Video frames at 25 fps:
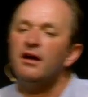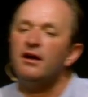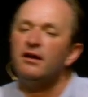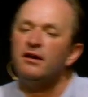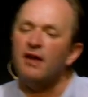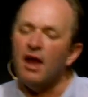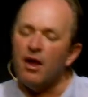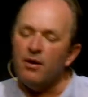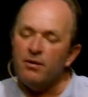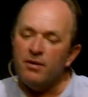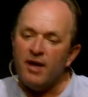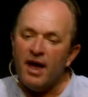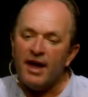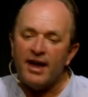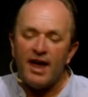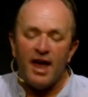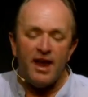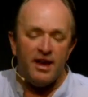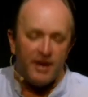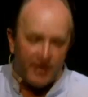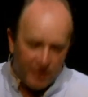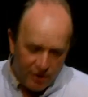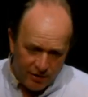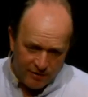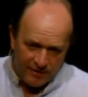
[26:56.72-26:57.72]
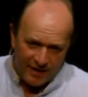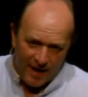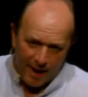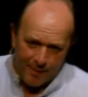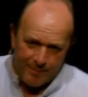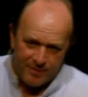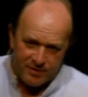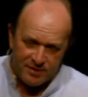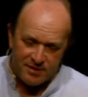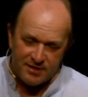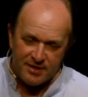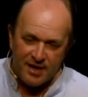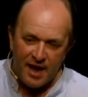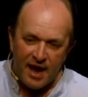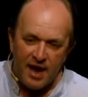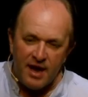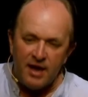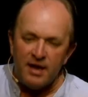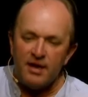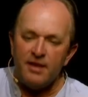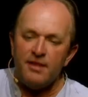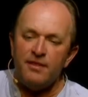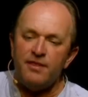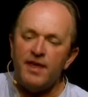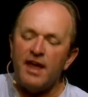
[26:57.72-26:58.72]
you know, again, it couldn't happen
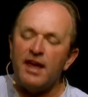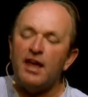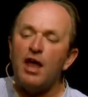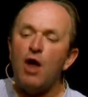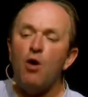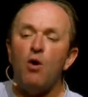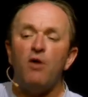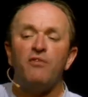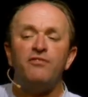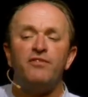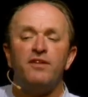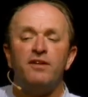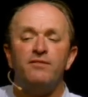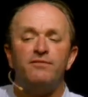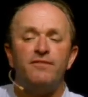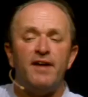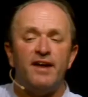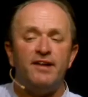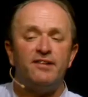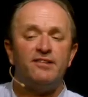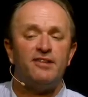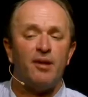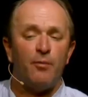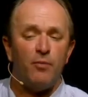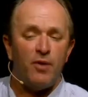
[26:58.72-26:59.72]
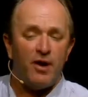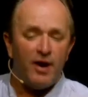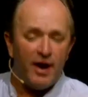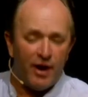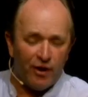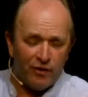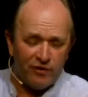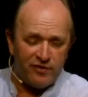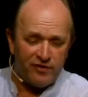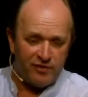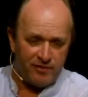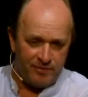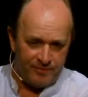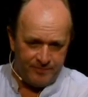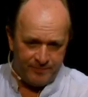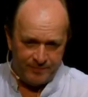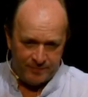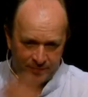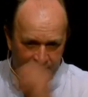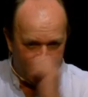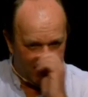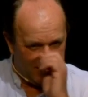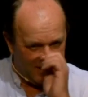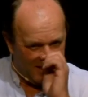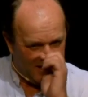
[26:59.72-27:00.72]
today. They go off and invade somewhere else
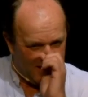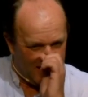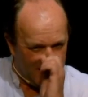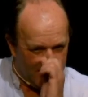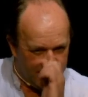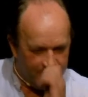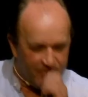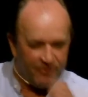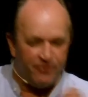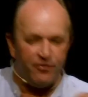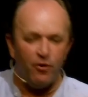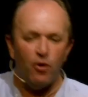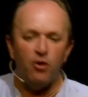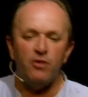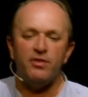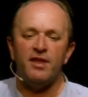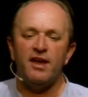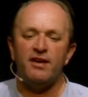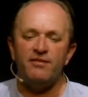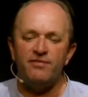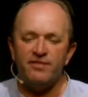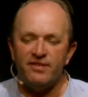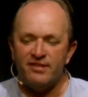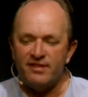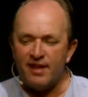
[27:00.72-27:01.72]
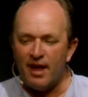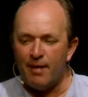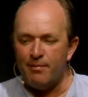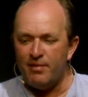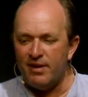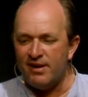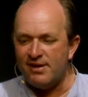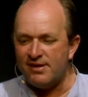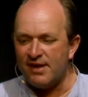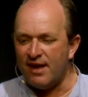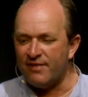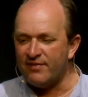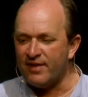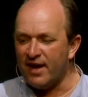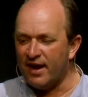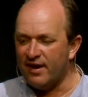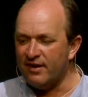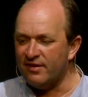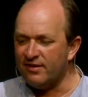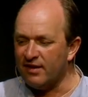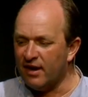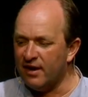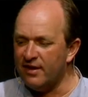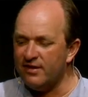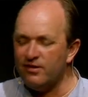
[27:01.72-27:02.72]
before they've established
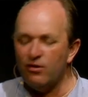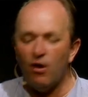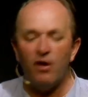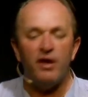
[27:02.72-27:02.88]
Afghanistan. It's